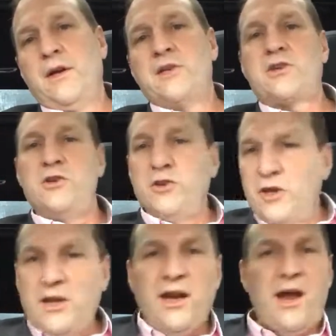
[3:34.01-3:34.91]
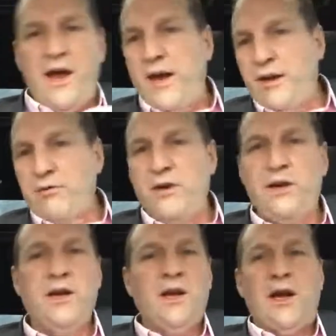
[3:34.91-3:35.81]
So you can get
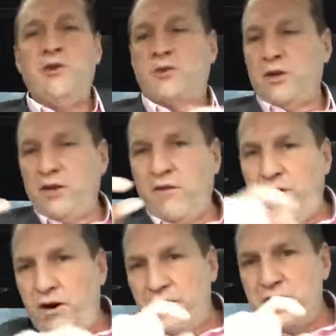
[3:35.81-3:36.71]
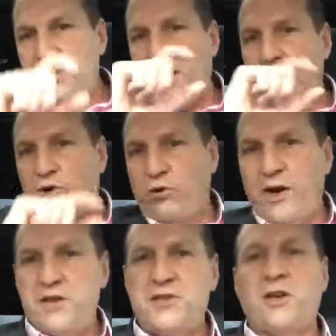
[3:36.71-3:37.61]
angry, and you can leave all these kind of
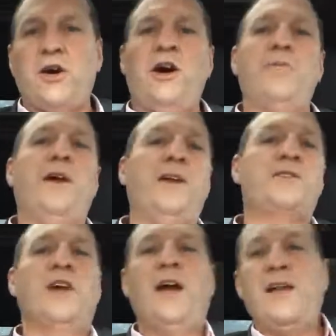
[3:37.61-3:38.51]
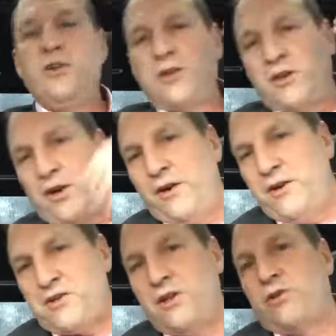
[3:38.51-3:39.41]
crazy comments, and you can turn
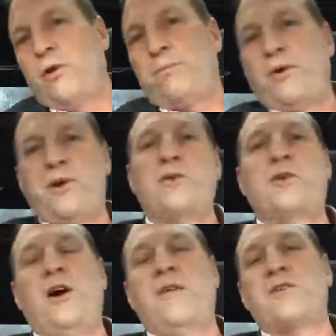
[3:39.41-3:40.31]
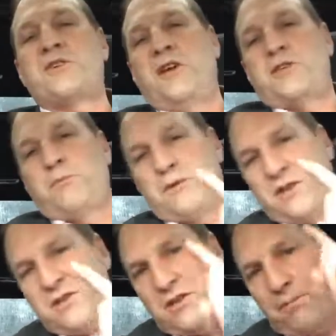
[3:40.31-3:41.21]
this into a political conversation, but
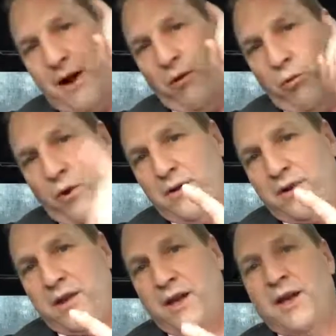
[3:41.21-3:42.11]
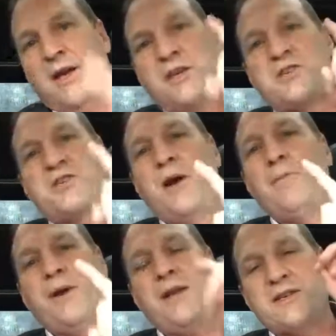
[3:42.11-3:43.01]
this is about one thing.
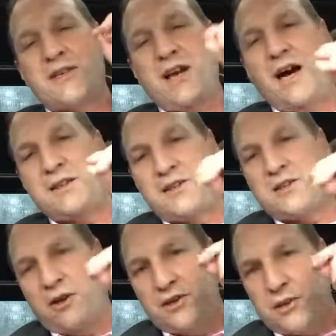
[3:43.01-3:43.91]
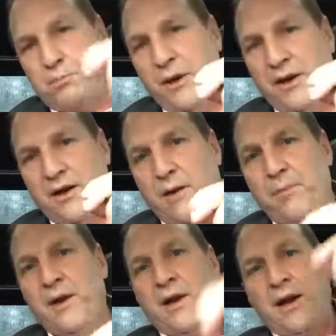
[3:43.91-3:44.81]
Somebody has got to start speaking up
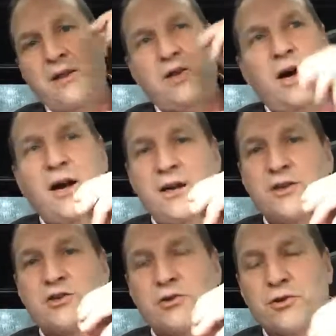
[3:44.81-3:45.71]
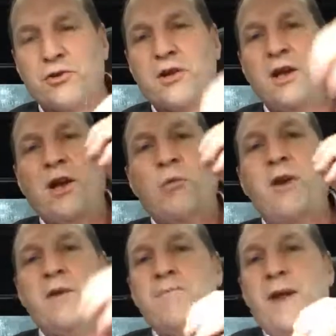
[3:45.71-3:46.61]
and talking the truth.
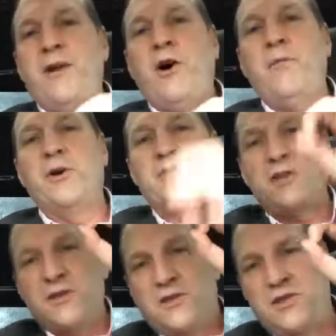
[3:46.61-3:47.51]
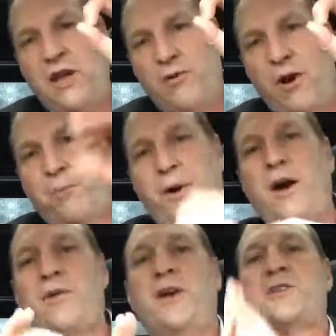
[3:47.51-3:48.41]
We have made almost zero
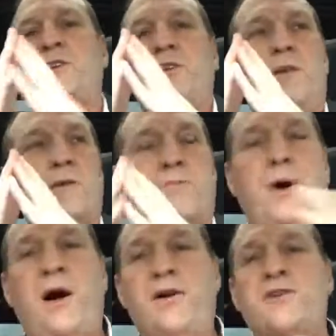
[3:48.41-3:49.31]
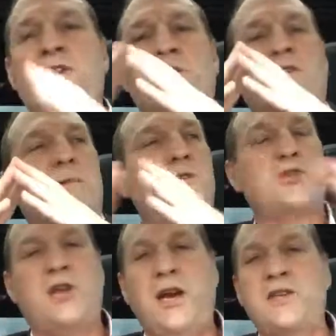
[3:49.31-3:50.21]
progress in terms of policy, in terms
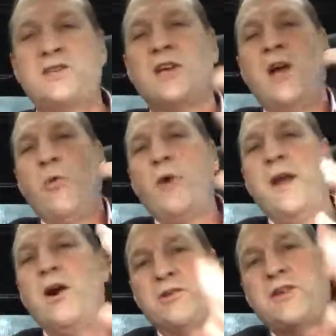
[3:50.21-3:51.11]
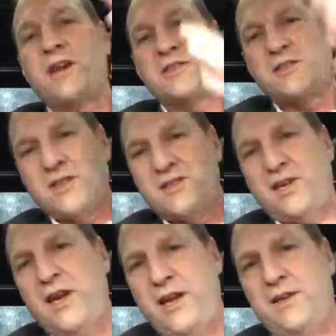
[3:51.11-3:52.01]
of changes. We don't think it's a
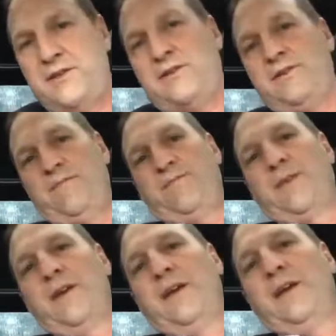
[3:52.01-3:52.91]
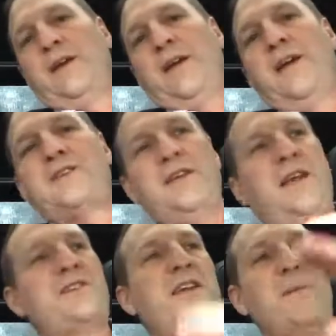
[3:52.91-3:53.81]
disease. It's
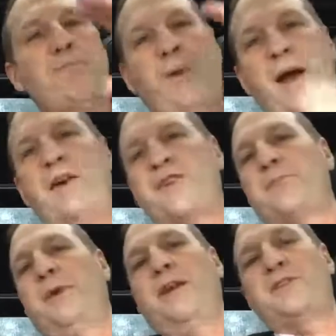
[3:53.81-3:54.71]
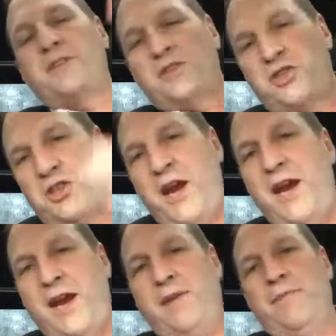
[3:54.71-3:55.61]
an embarrassment. It's a
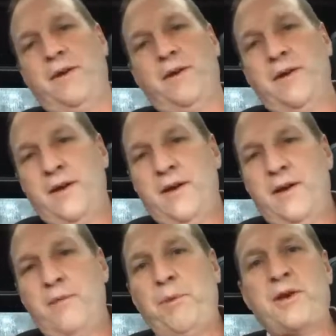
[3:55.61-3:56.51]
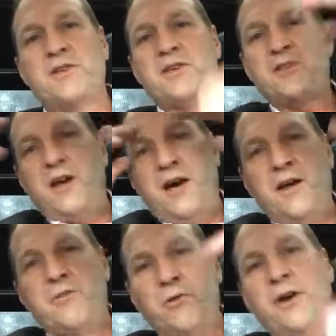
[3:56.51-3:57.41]
shame. Because it's
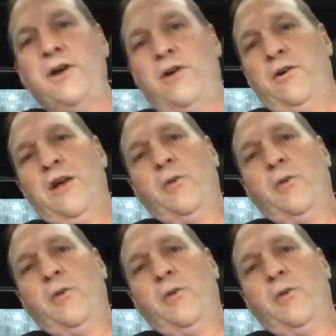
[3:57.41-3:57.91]
unreal.